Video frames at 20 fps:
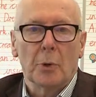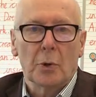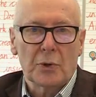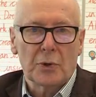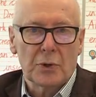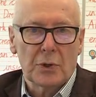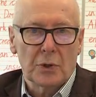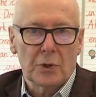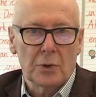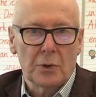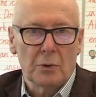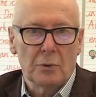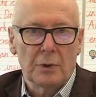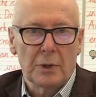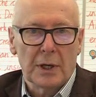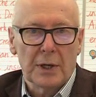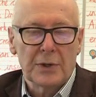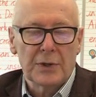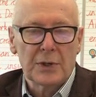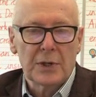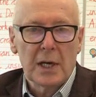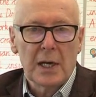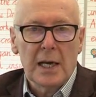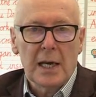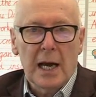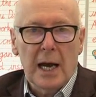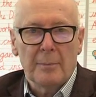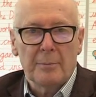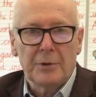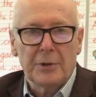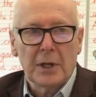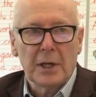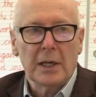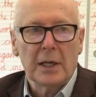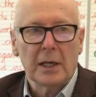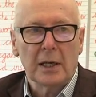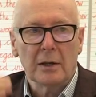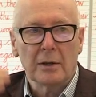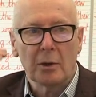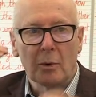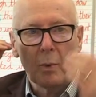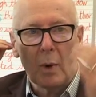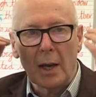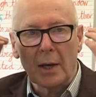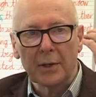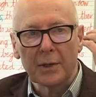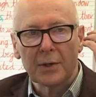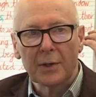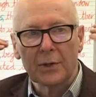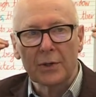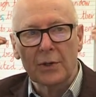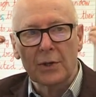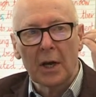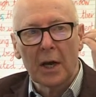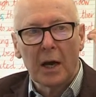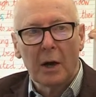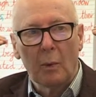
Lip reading: books that do this. I'm thinking of the ones